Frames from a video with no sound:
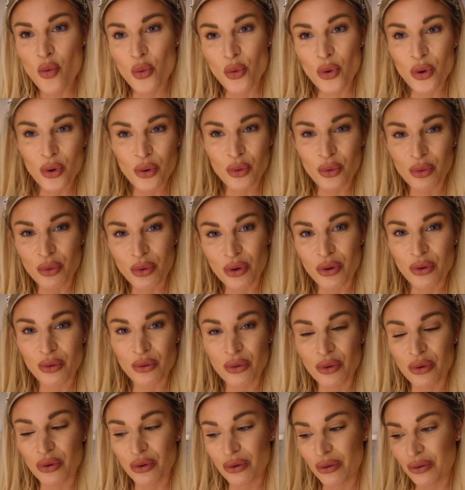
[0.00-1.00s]
Whoop,
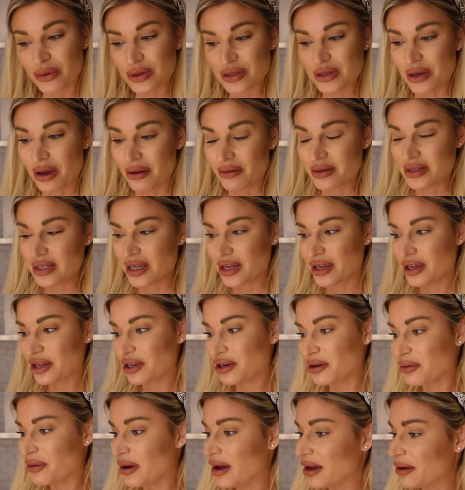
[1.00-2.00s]
whoop, whoops. I was like,
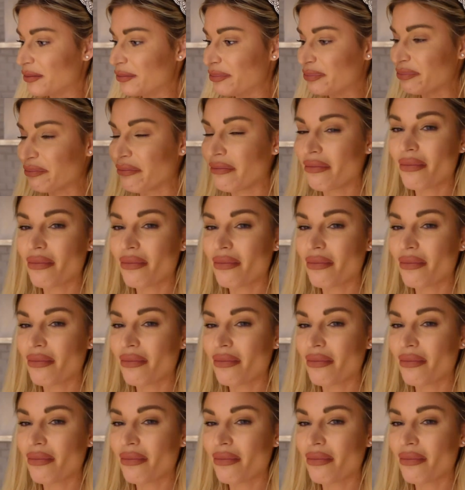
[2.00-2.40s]
you know what?